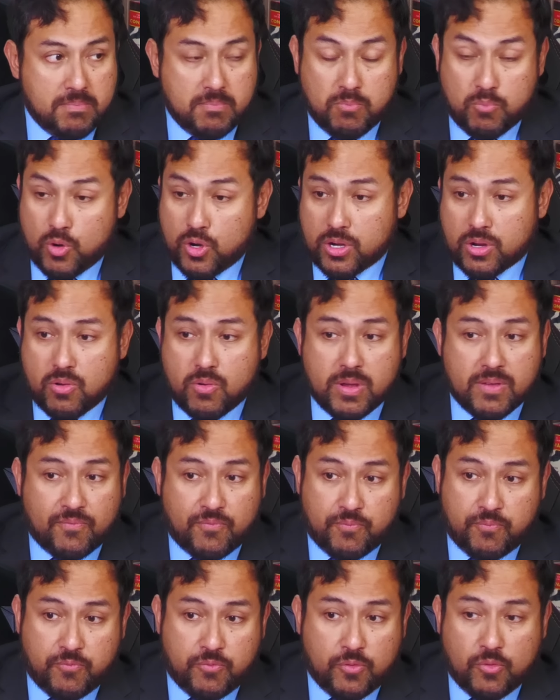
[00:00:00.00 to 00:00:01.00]
We're
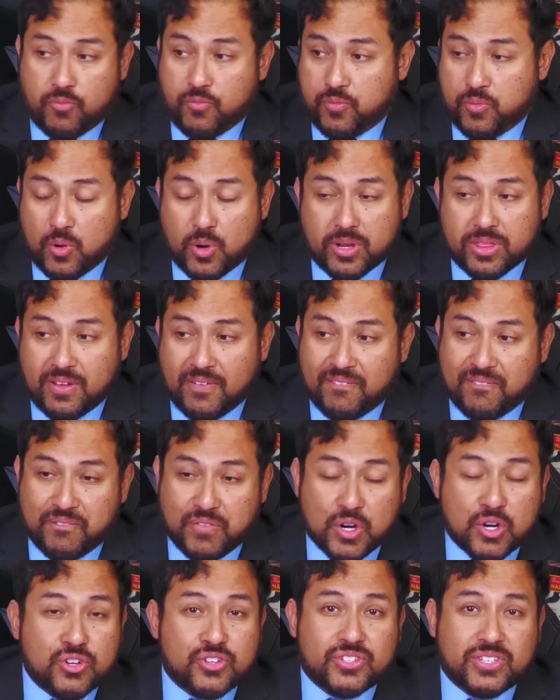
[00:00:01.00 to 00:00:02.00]
going for the
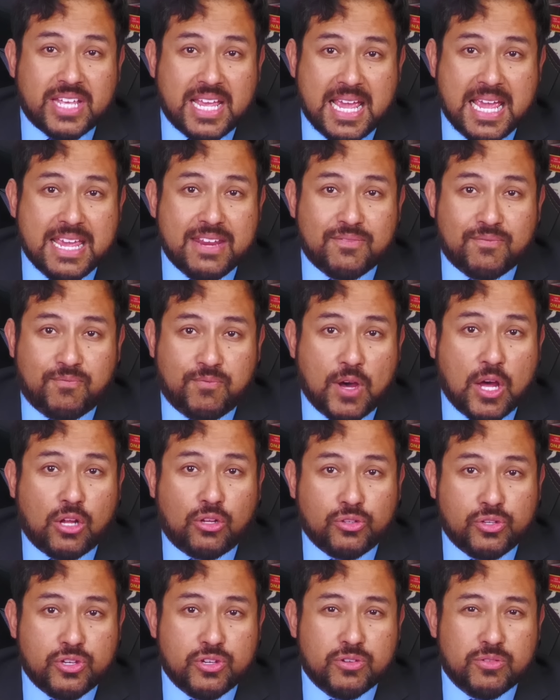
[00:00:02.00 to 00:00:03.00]
first eight
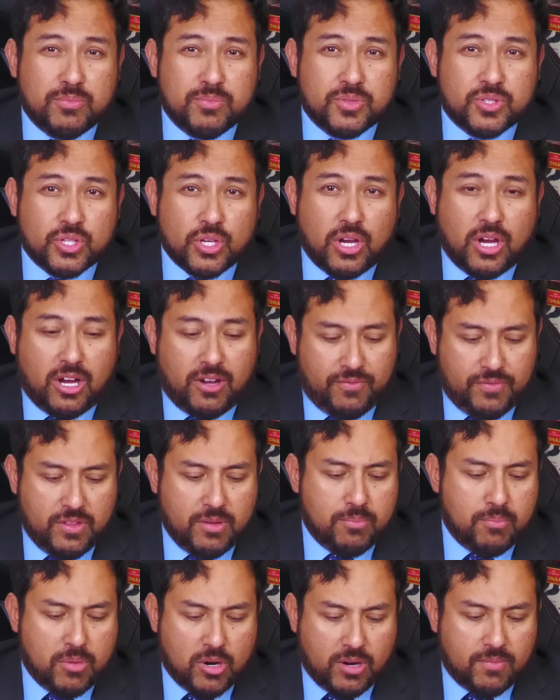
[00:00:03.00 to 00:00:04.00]
volumes of
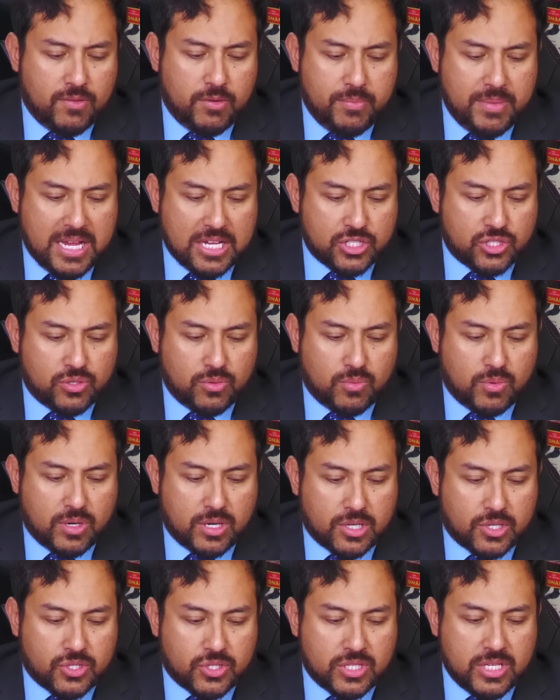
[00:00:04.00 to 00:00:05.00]
the Marvel
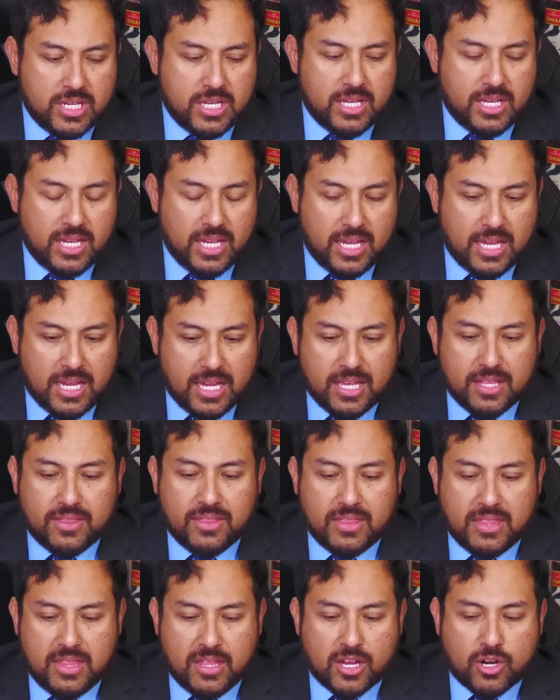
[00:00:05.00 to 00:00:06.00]
Masterworks
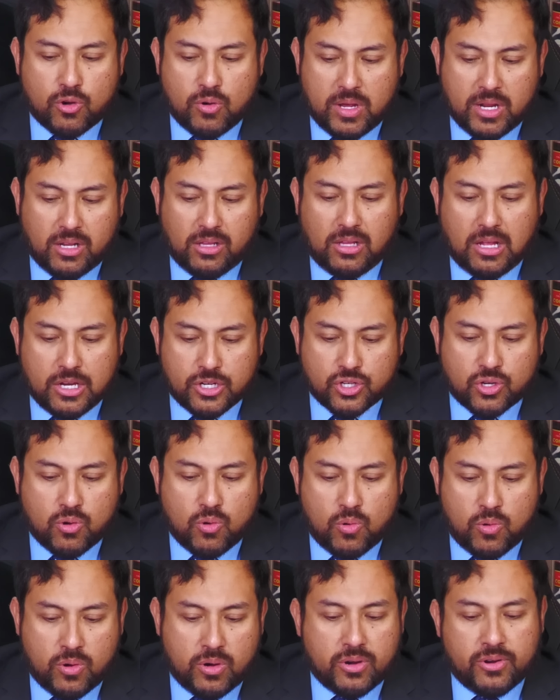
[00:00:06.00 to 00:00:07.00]
in the
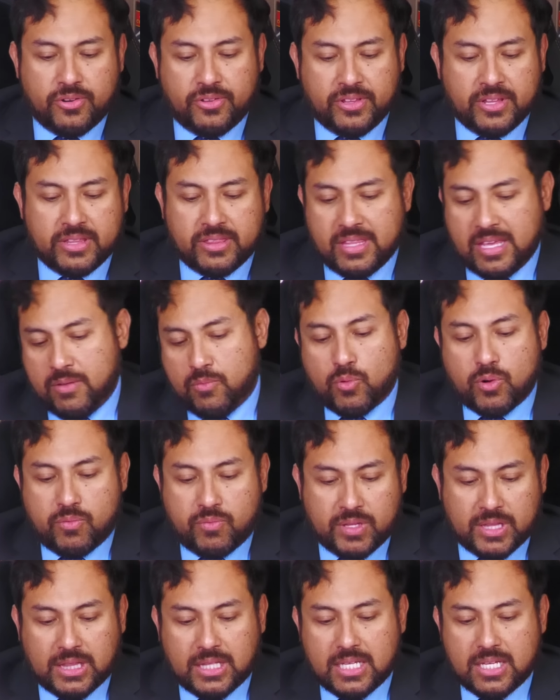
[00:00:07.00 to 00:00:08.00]
chronological order that they were
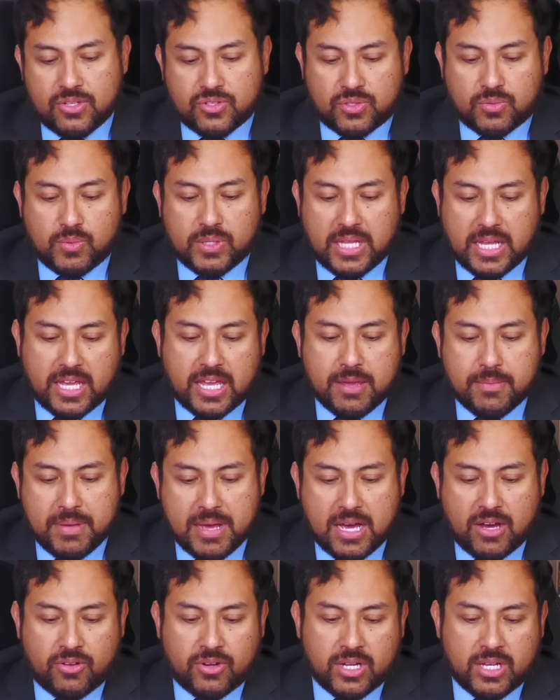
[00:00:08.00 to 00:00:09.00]
released when they came
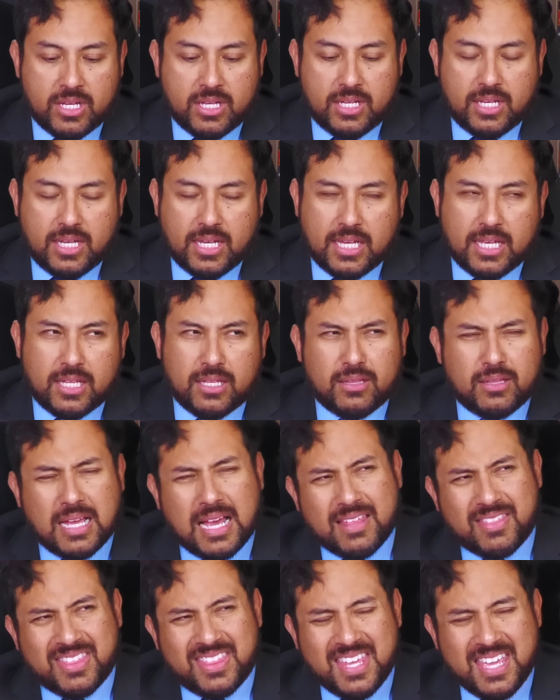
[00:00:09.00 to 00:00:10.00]
out. And
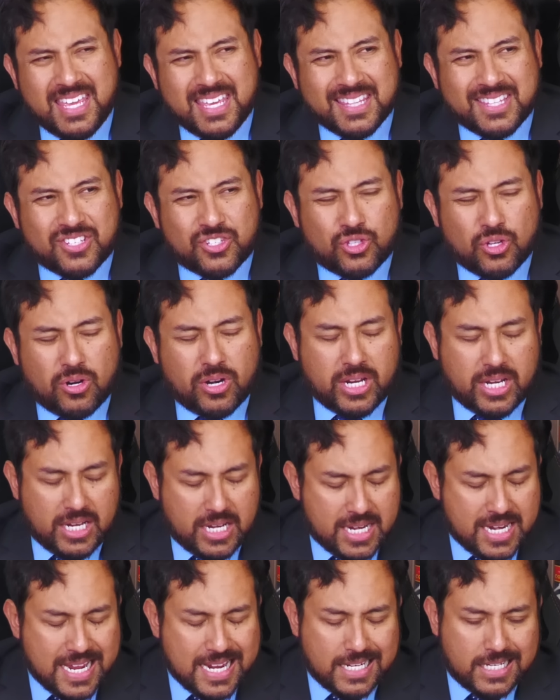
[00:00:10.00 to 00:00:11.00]
I think it started
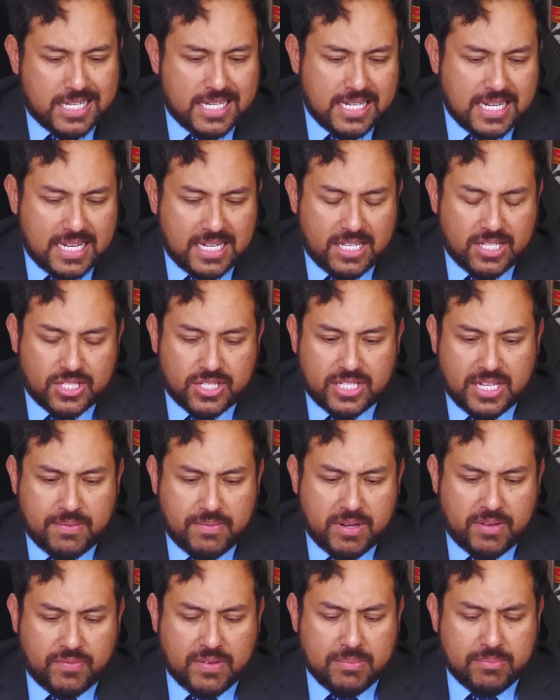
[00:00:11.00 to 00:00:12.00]
in
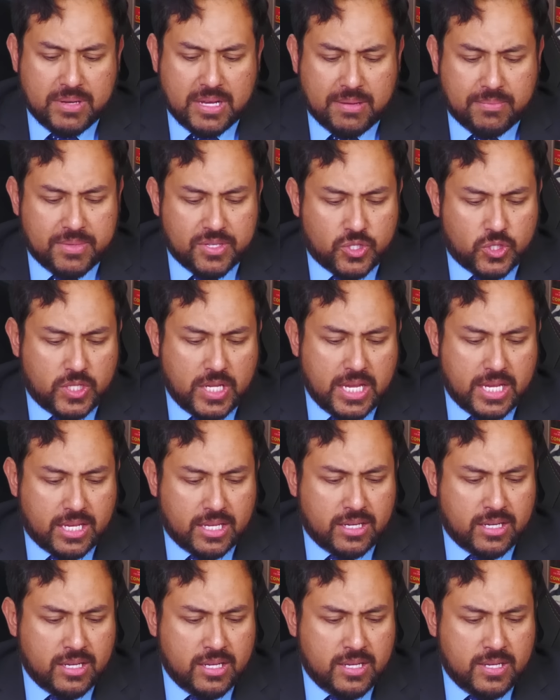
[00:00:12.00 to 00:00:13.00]
1987, if I'm not
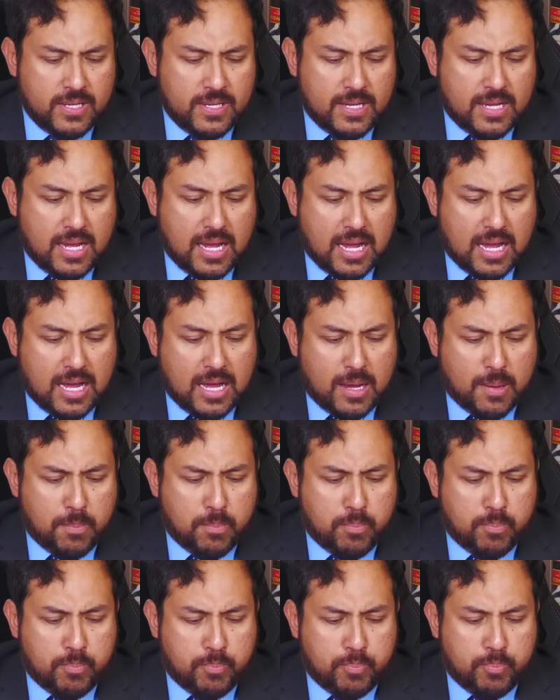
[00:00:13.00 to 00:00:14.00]
mistaken. Uh,
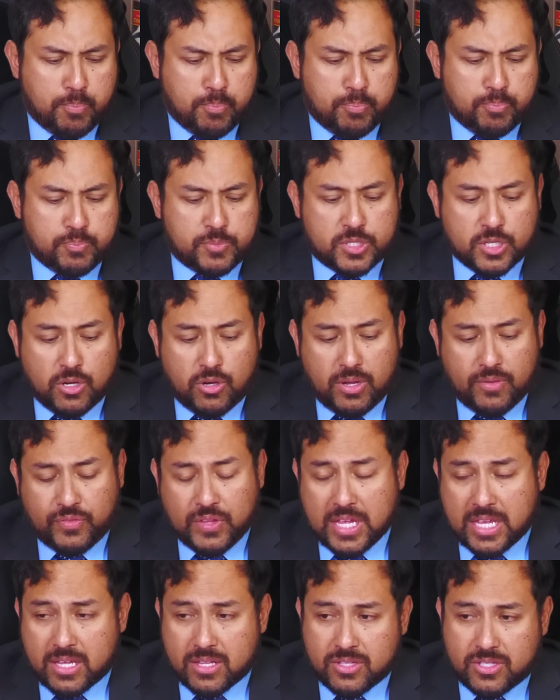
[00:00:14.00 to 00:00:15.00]
so if
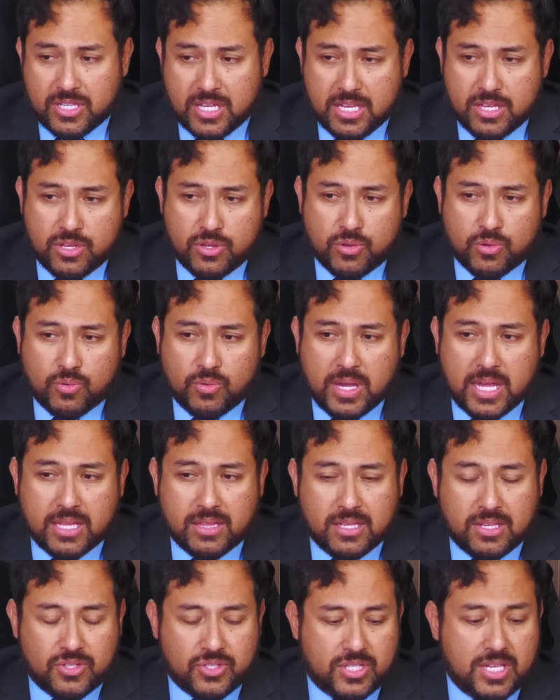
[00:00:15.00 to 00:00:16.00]
they continue
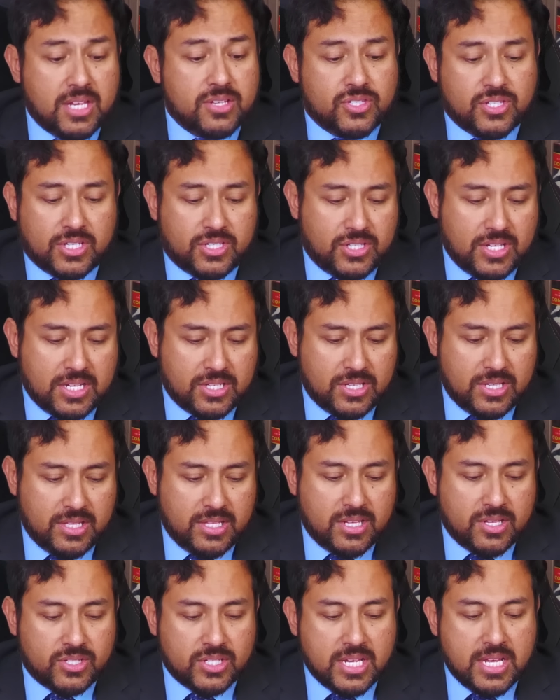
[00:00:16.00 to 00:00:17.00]
and they see a success in
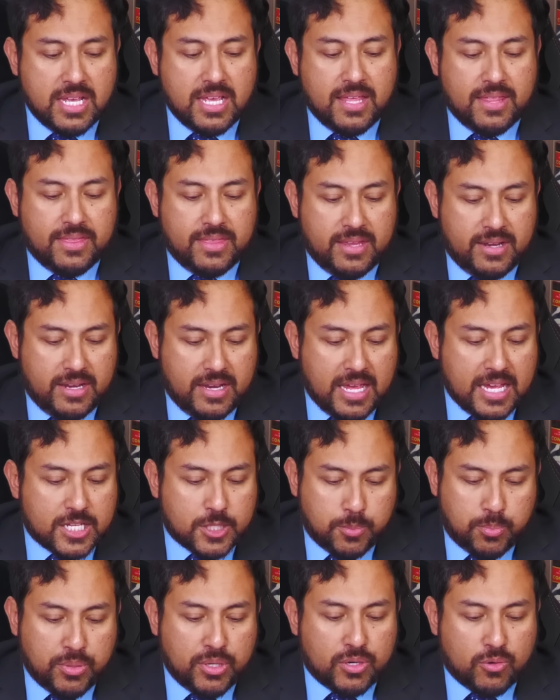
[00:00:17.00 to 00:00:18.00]
this, the
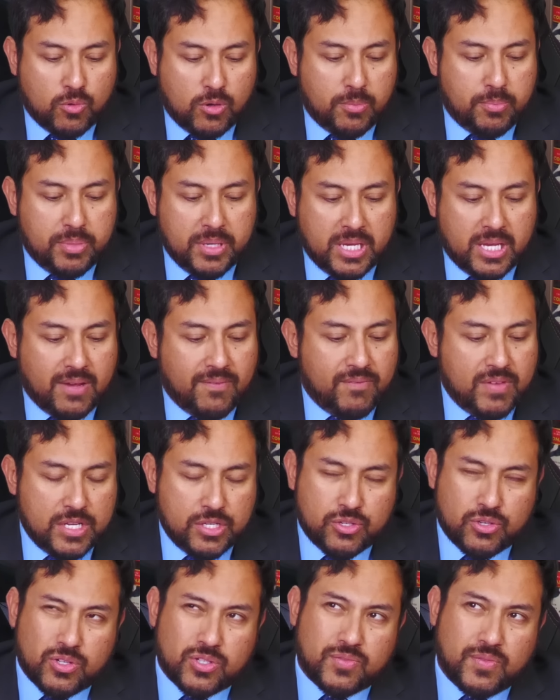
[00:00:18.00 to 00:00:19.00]
next book will be
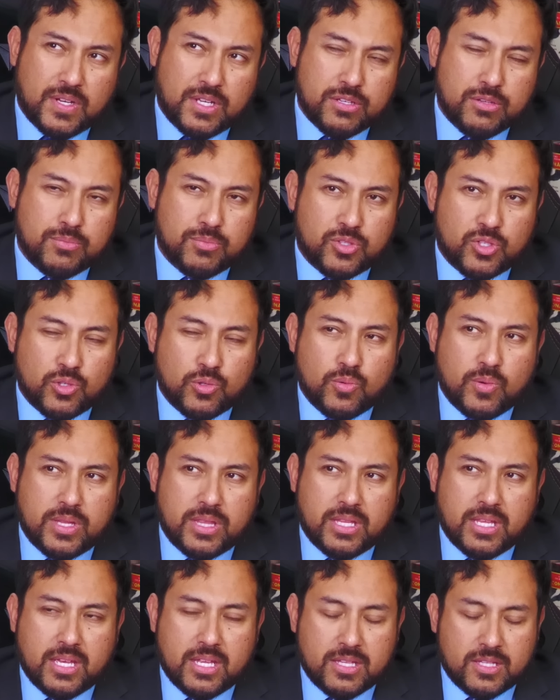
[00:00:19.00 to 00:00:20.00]
Avengers Volume 2
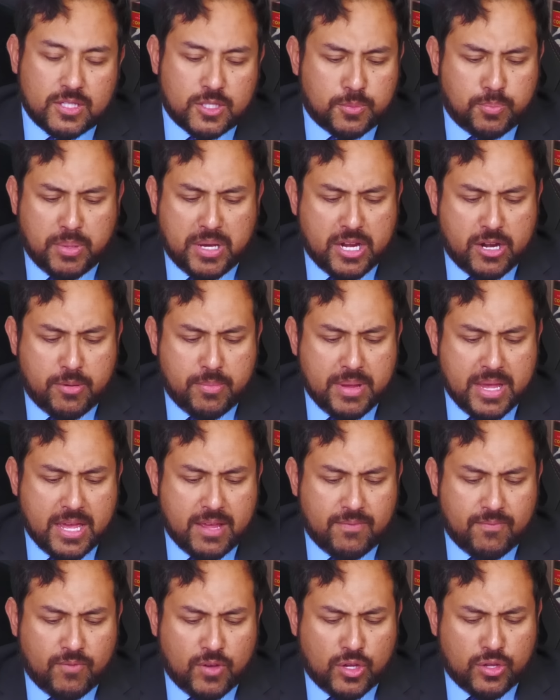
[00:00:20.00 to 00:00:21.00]
and then Spider
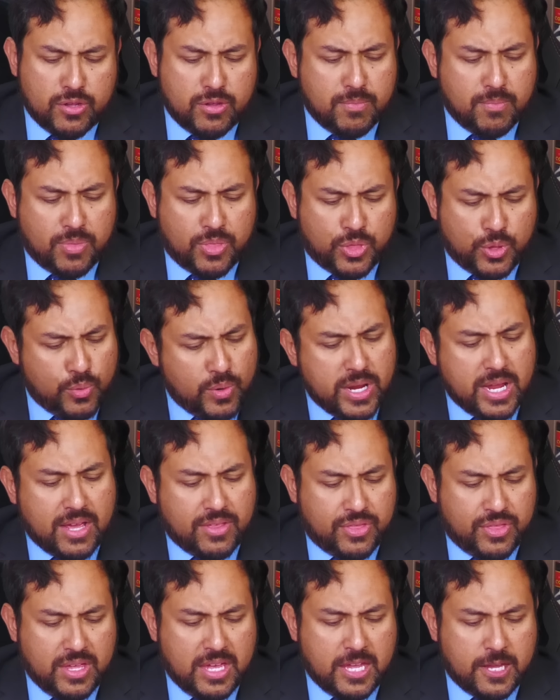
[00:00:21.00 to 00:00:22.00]
Man Volume 3, I
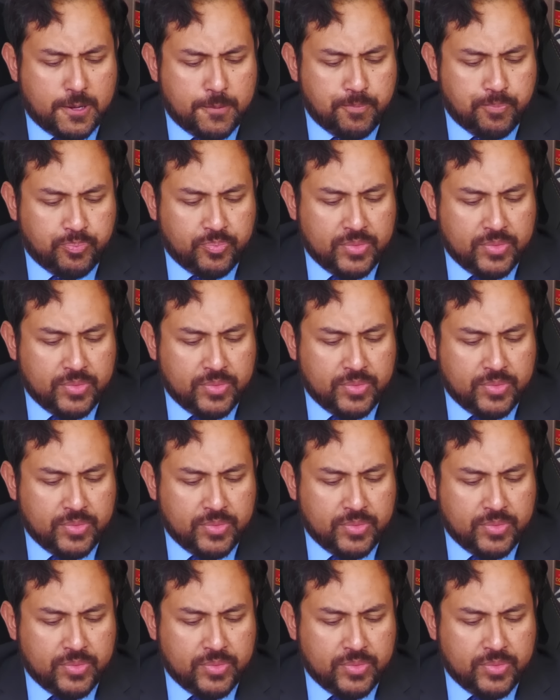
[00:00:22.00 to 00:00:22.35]
think.